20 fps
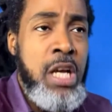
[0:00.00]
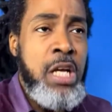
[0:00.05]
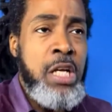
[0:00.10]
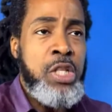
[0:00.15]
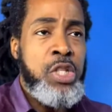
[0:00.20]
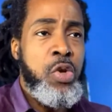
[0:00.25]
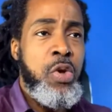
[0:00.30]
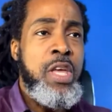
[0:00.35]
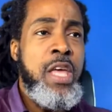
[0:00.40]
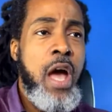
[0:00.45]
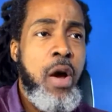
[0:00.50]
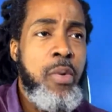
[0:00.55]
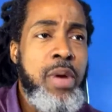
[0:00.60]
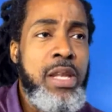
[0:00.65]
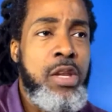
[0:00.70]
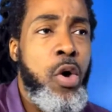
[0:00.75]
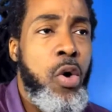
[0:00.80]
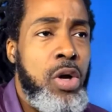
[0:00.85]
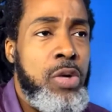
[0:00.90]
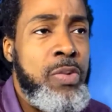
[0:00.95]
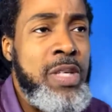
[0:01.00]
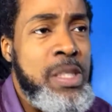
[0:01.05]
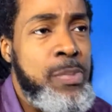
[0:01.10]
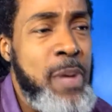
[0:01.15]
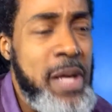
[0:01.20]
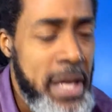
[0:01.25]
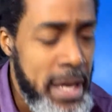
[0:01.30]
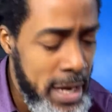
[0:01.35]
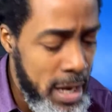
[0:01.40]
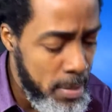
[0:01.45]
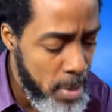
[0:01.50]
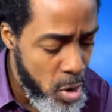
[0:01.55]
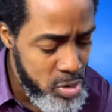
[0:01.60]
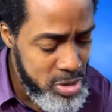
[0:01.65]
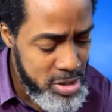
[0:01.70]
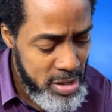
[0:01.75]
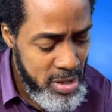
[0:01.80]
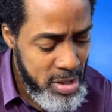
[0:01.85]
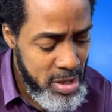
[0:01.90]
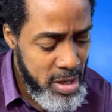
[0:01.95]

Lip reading: So here we're speaking about